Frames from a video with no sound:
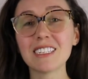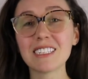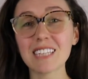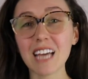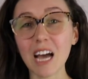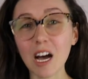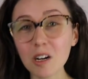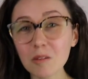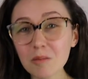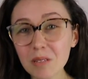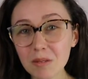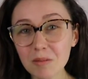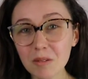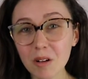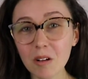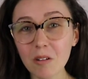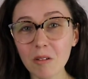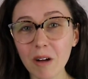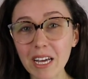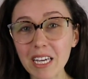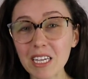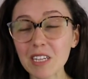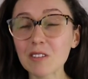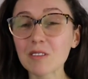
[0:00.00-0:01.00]
Tell people
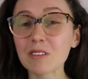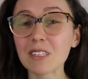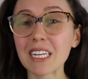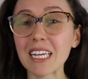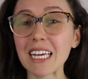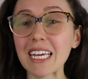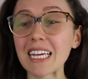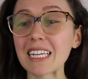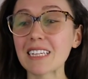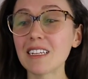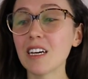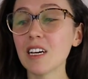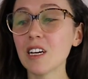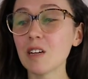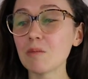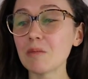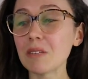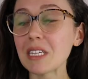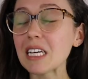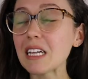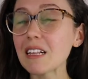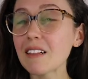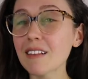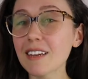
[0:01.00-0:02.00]
what you need,
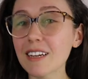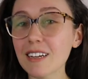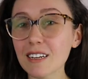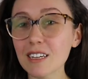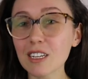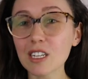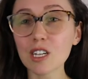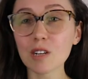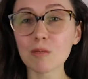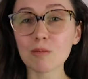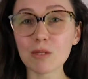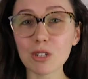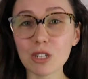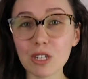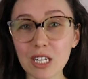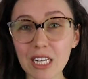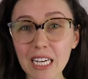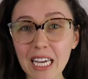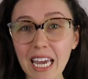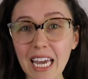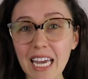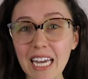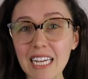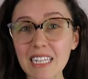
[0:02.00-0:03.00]
be clear,
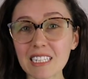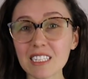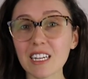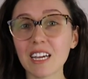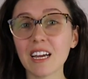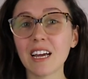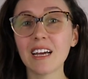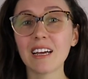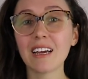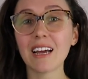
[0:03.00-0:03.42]
communicate,